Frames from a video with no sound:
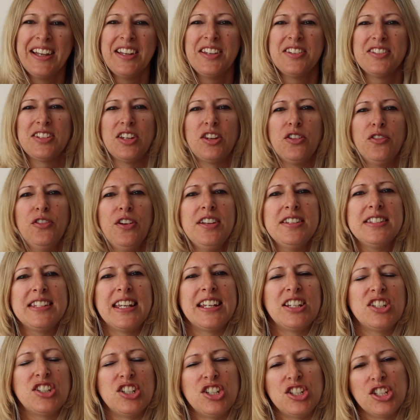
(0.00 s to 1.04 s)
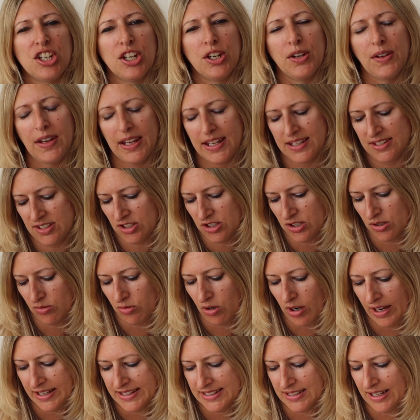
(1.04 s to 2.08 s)
So the first thing to do is to
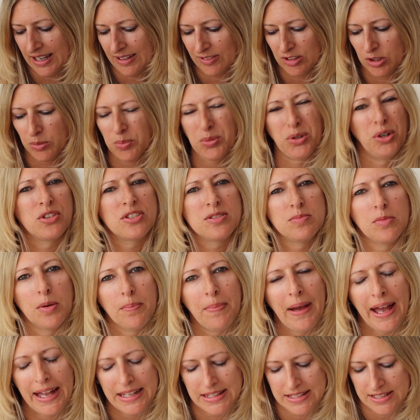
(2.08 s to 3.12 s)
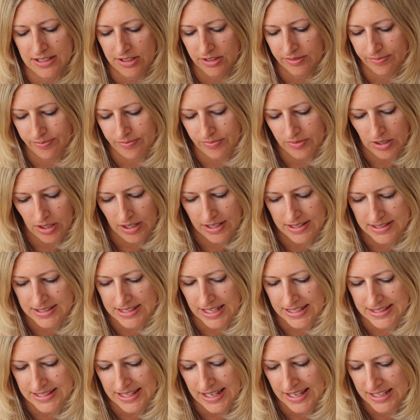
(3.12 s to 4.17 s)
write out an approximate pattern. It
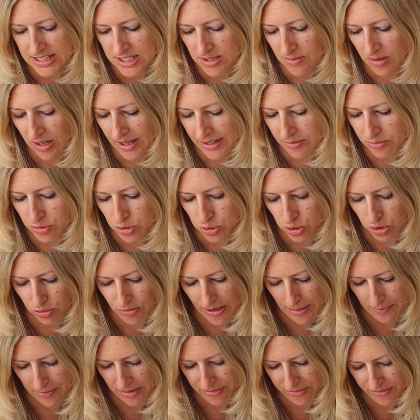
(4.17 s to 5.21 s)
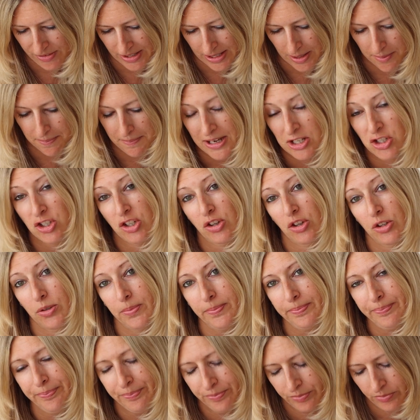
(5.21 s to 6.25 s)
says here to like draw around my feet and measure
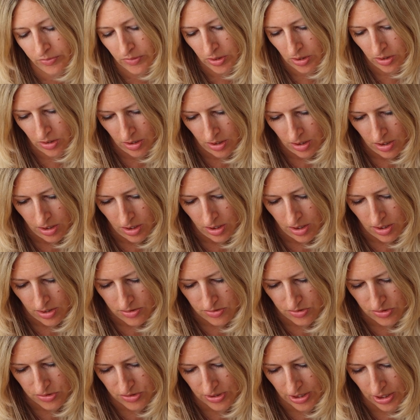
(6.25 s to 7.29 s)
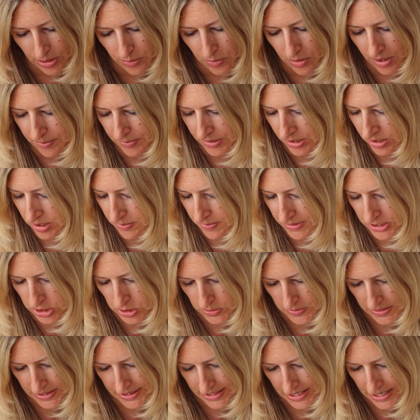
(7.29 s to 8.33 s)
them. So I'm going to be
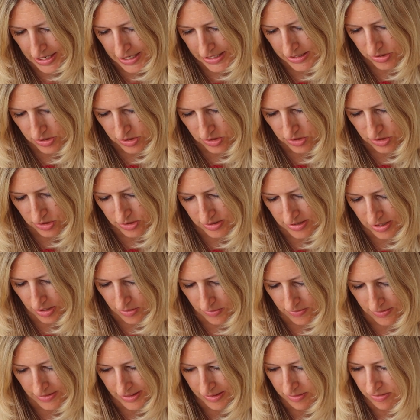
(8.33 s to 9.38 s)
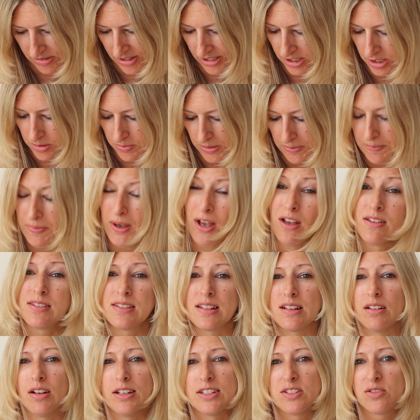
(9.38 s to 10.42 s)
doing that. So they're going to be
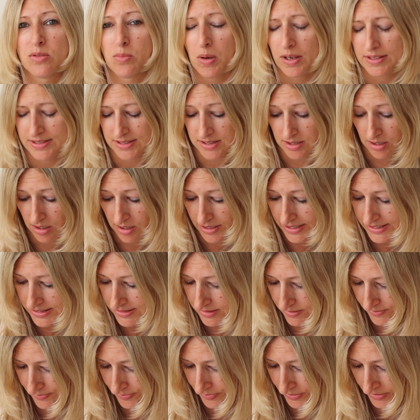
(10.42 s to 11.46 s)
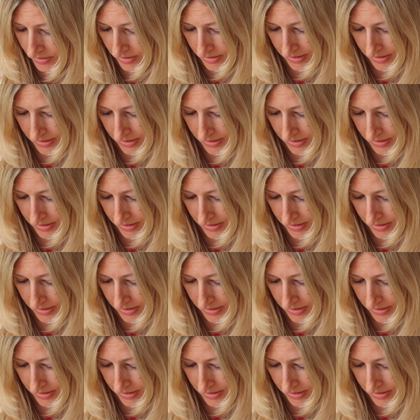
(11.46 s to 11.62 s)
personalised for my size.